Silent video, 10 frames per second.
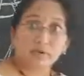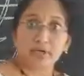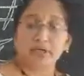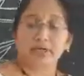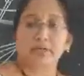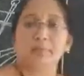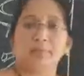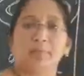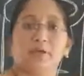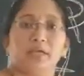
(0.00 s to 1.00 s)
one
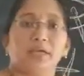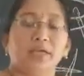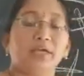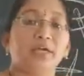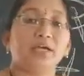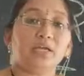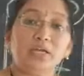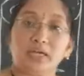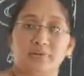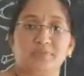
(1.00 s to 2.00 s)
time
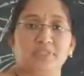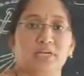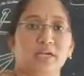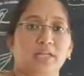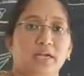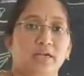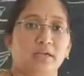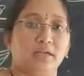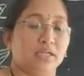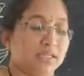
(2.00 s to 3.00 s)
he observed
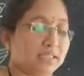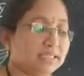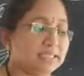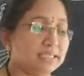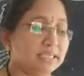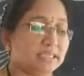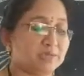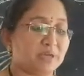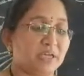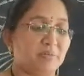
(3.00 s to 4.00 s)
that stick is
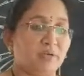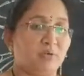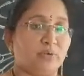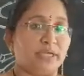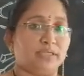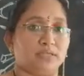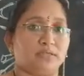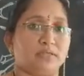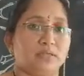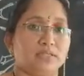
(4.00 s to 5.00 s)
becoming weight.
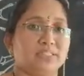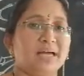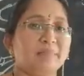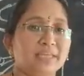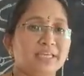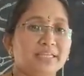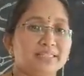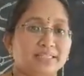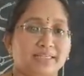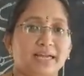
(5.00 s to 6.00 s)
Something is
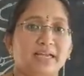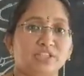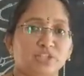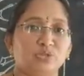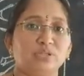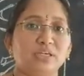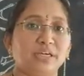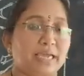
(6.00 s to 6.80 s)
attached to the